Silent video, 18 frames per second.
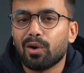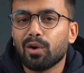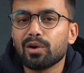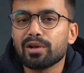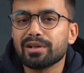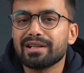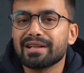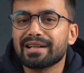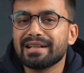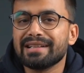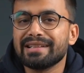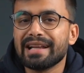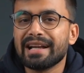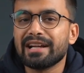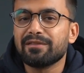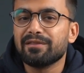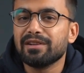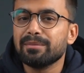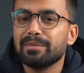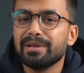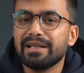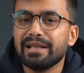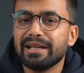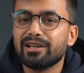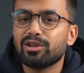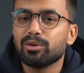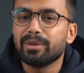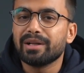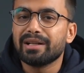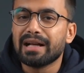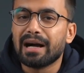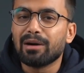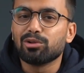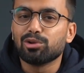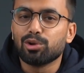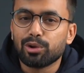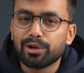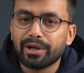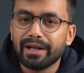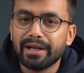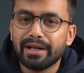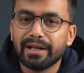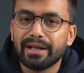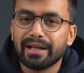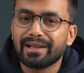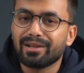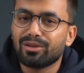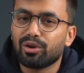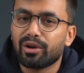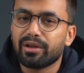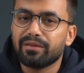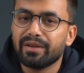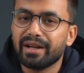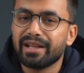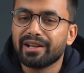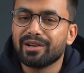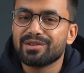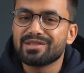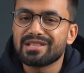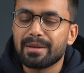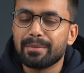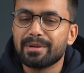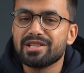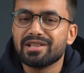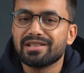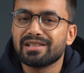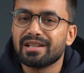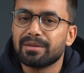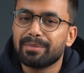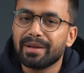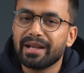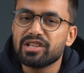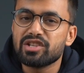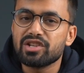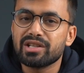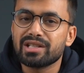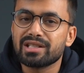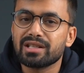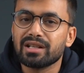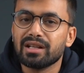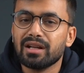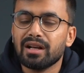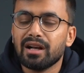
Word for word: All other content will be need to be downloaded, including videos, images, and pages.